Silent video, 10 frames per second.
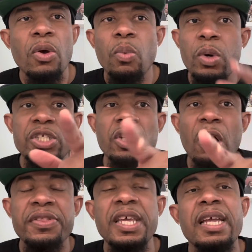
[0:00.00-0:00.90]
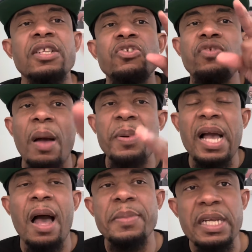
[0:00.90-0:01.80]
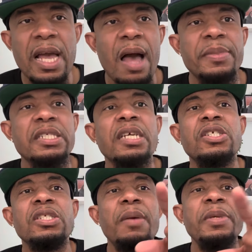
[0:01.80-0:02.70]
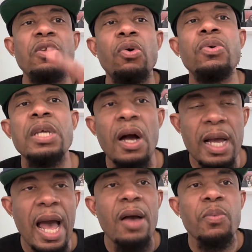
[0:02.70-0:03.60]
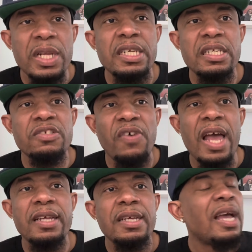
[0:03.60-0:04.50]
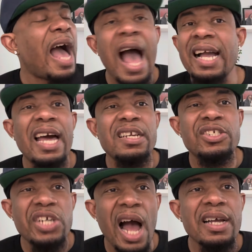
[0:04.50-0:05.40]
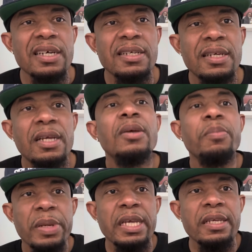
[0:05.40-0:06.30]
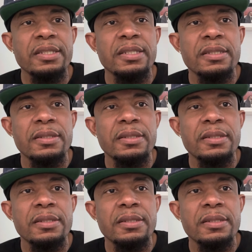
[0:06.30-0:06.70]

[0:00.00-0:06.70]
What y'all think? Drop a comment in the comment section. Let me know who y'all got winning this fight. I got a shocker. Peace.